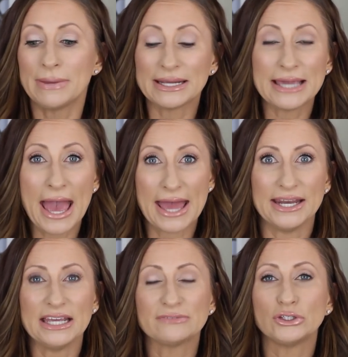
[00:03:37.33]
But
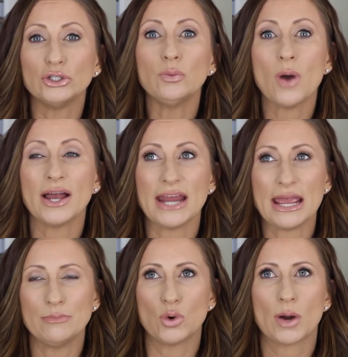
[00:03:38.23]
again, if you want
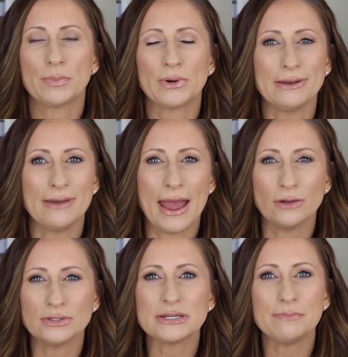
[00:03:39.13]
a more
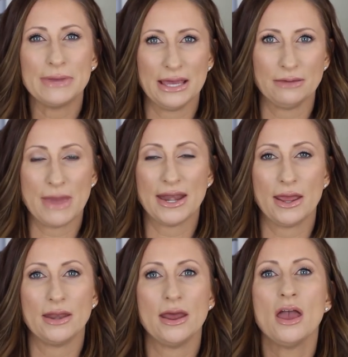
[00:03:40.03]
pronounced
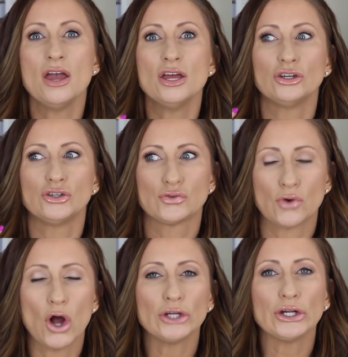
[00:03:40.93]
pigmented,
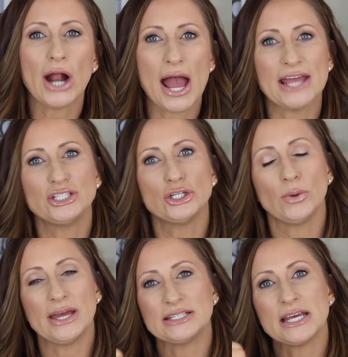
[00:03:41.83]
draw your eye
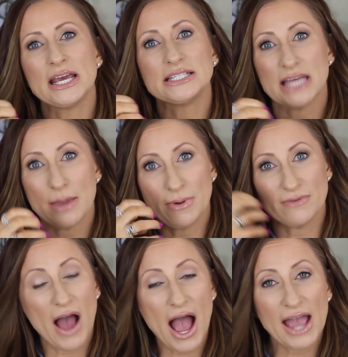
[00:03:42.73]
to it type
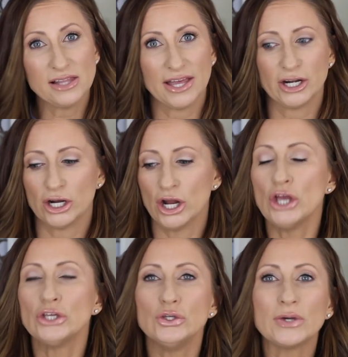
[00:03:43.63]
of highlighter,
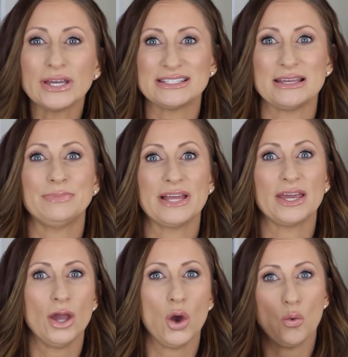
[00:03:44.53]
you can
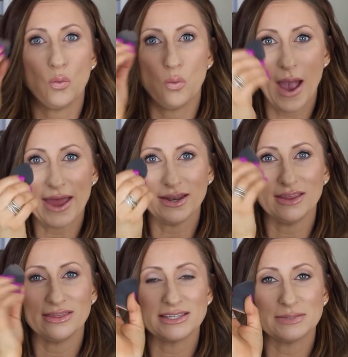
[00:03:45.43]
simply wet
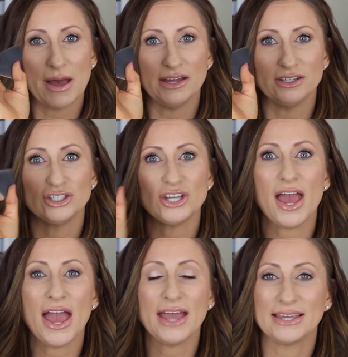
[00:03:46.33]
the sponge
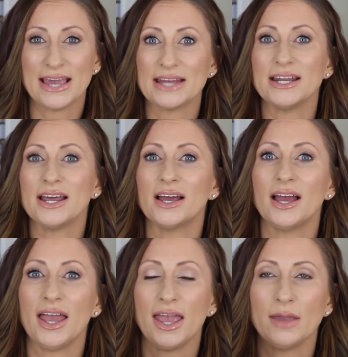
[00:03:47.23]
and get
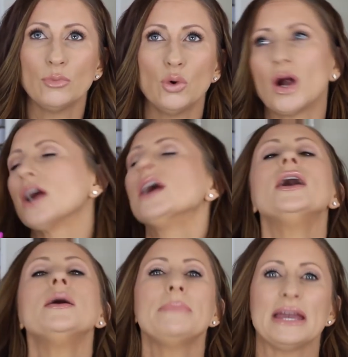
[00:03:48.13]
a more
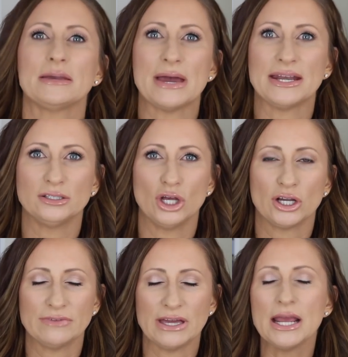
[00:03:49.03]
pigmented
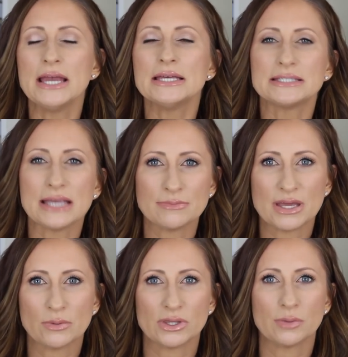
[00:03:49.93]
look of it. Same
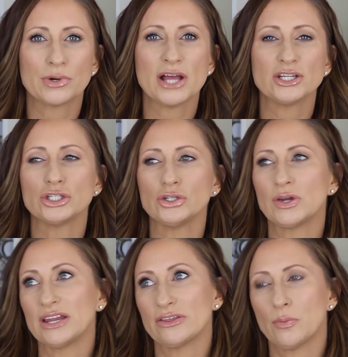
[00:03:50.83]
thing with the brush. You
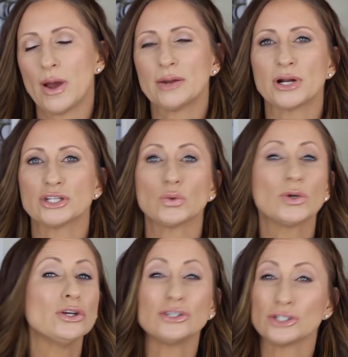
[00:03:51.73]
can either wet a brush
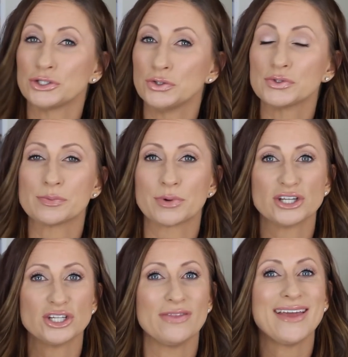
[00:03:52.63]
or you can just use a
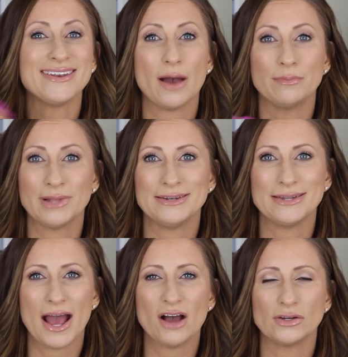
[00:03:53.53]
brush and then not
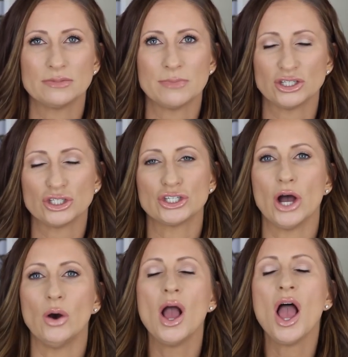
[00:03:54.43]
blend it out as much
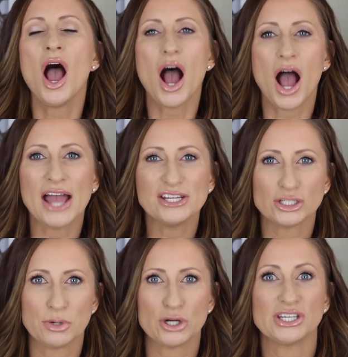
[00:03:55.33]
so. I
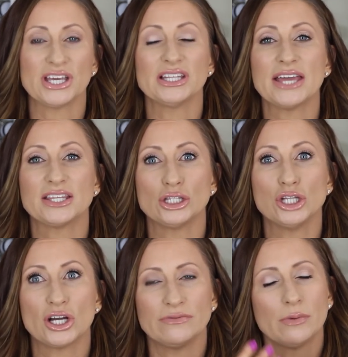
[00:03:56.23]
just personally like the
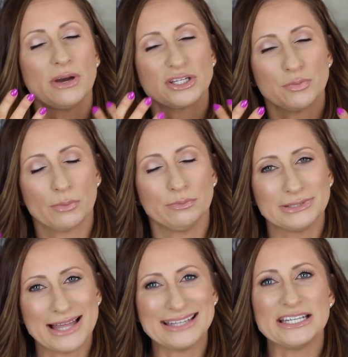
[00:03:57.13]
look of a much more
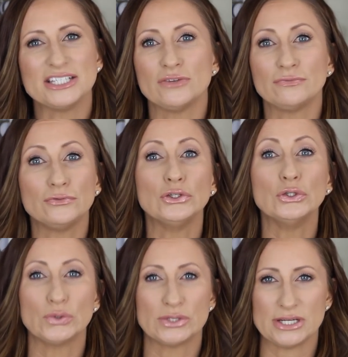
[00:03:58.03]
blended,
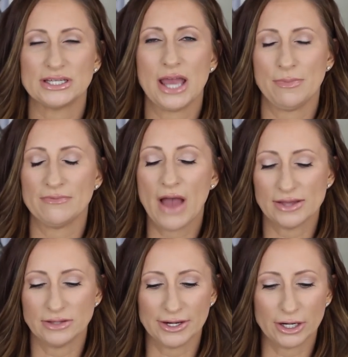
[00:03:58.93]
diffused type of
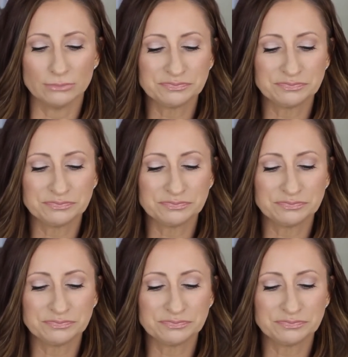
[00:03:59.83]
highlighter.